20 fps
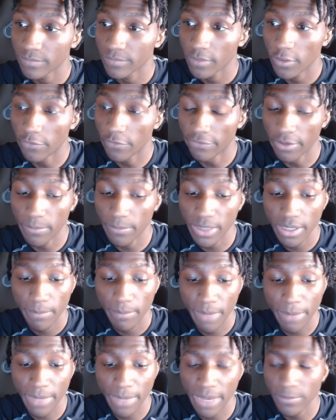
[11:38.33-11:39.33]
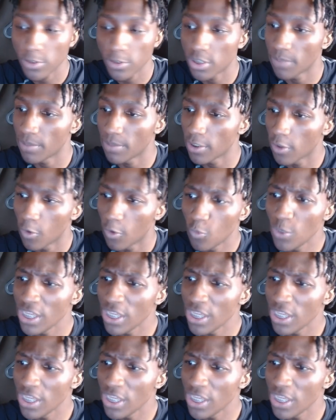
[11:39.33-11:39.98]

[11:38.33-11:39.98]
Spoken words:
You feel me? My mom used to be on